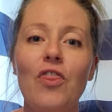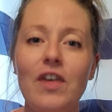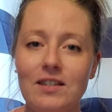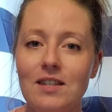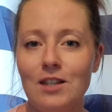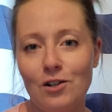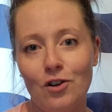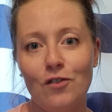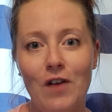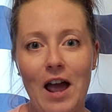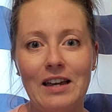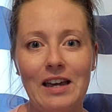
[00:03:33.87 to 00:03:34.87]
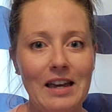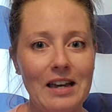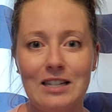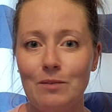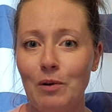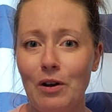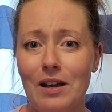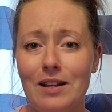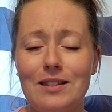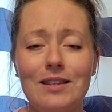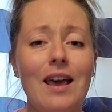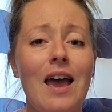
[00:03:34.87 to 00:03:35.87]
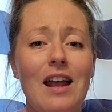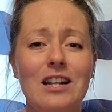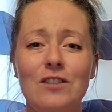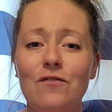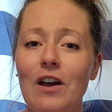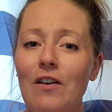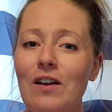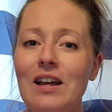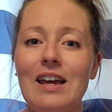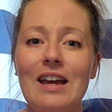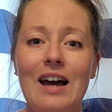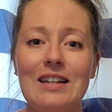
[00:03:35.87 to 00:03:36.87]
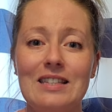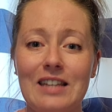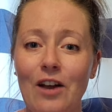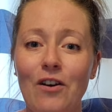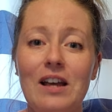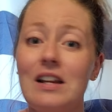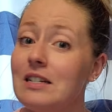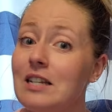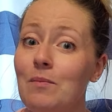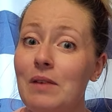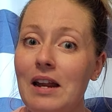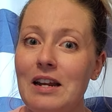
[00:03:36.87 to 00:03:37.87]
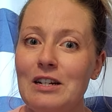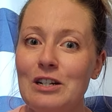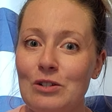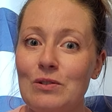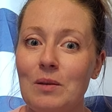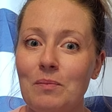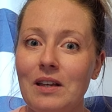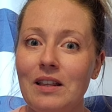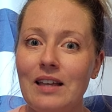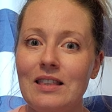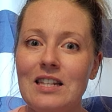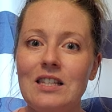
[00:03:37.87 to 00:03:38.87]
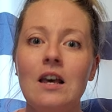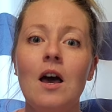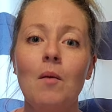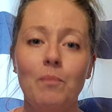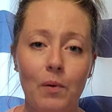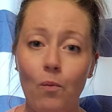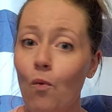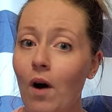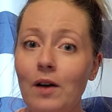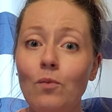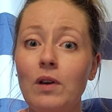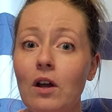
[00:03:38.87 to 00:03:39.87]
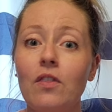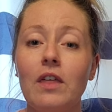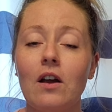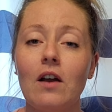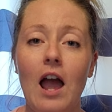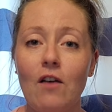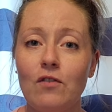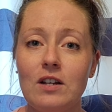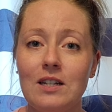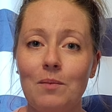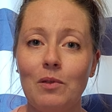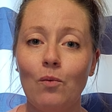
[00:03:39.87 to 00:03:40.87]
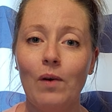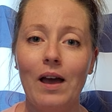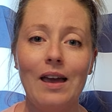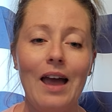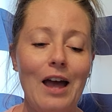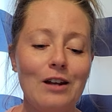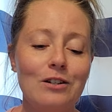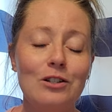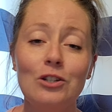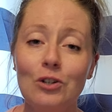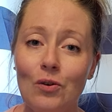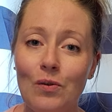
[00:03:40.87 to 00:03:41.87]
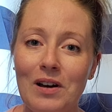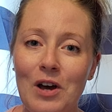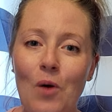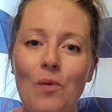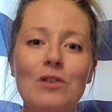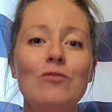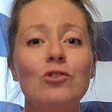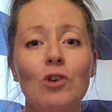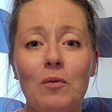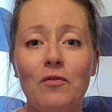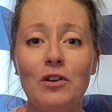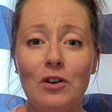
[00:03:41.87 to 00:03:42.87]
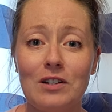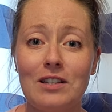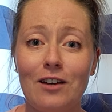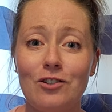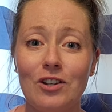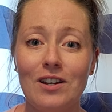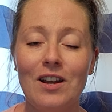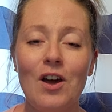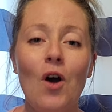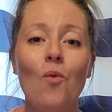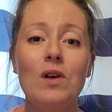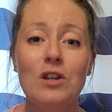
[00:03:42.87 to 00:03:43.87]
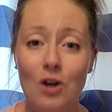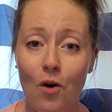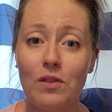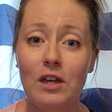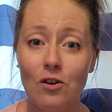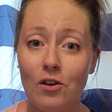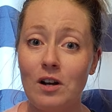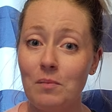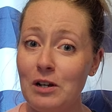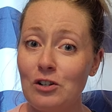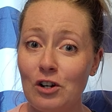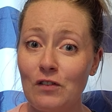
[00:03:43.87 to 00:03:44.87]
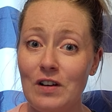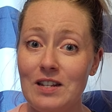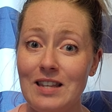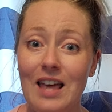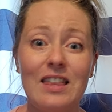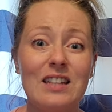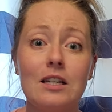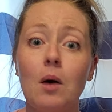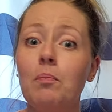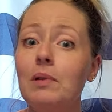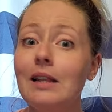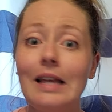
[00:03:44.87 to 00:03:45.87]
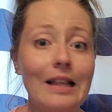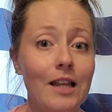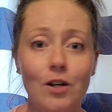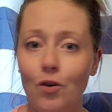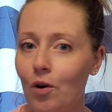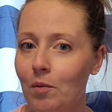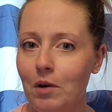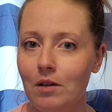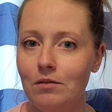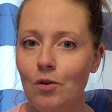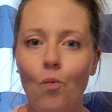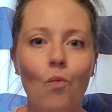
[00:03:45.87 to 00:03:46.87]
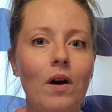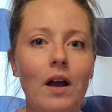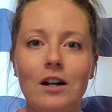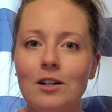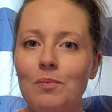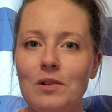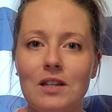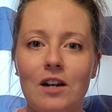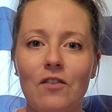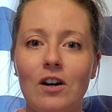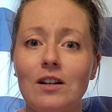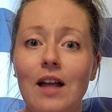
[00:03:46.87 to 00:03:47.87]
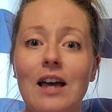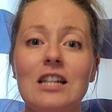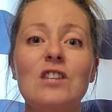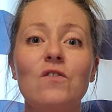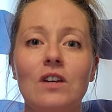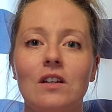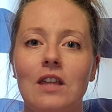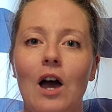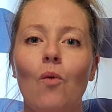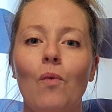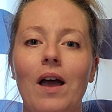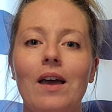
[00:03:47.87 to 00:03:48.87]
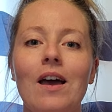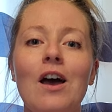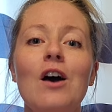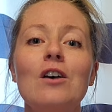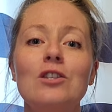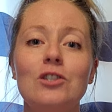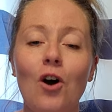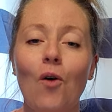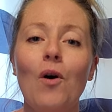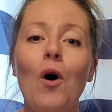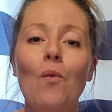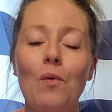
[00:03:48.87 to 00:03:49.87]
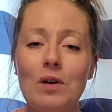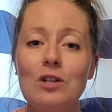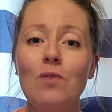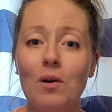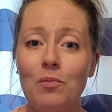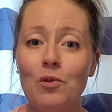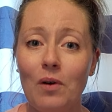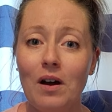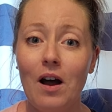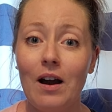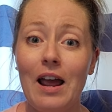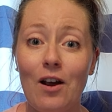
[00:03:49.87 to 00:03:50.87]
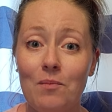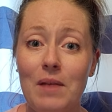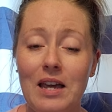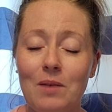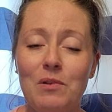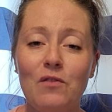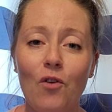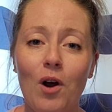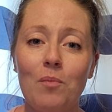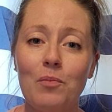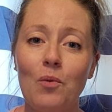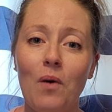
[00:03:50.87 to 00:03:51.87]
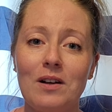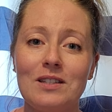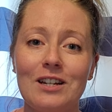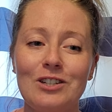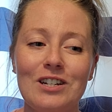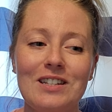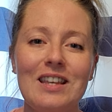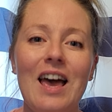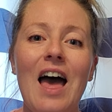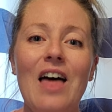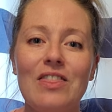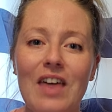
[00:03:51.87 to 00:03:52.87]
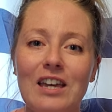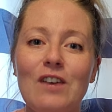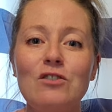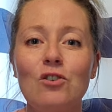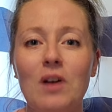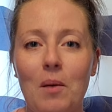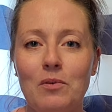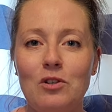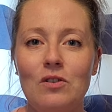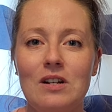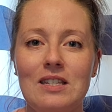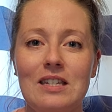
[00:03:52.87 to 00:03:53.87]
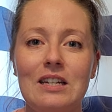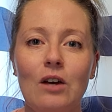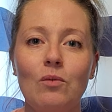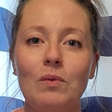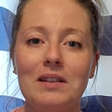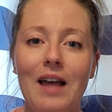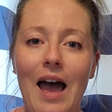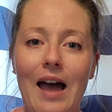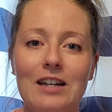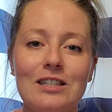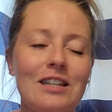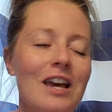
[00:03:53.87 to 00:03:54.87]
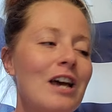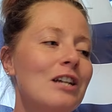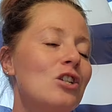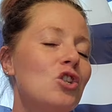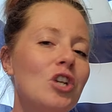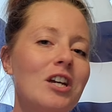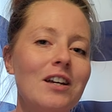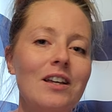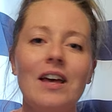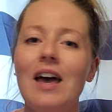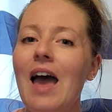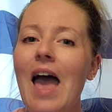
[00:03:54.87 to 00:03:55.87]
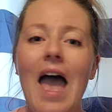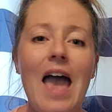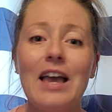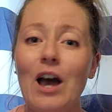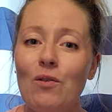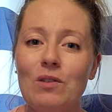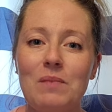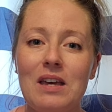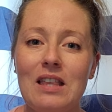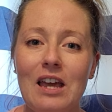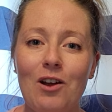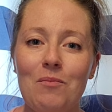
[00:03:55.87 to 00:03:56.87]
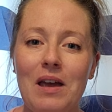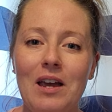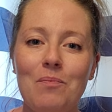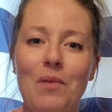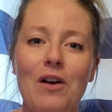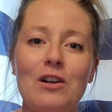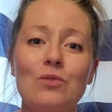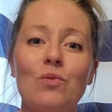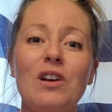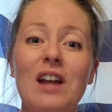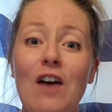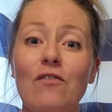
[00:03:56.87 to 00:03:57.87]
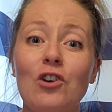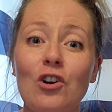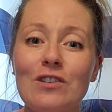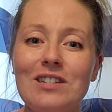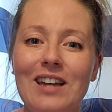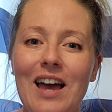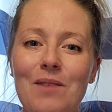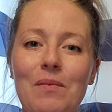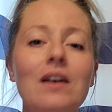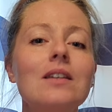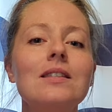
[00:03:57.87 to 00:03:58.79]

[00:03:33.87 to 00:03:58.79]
This is a nerve-wracking experience. It is very scary and intimidating to do something like this, but one, we are there every step of the way. And two, when you show up for your session, we know that you're going to be nervous and that's completely normal. 100% of our clients feel that way. So when we do our, our hair and makeup before our boudoir sessions, that gives you an opportunity to sit down and relax, chill, hang out with me and the hair and makeup artist. We're going to have girl time.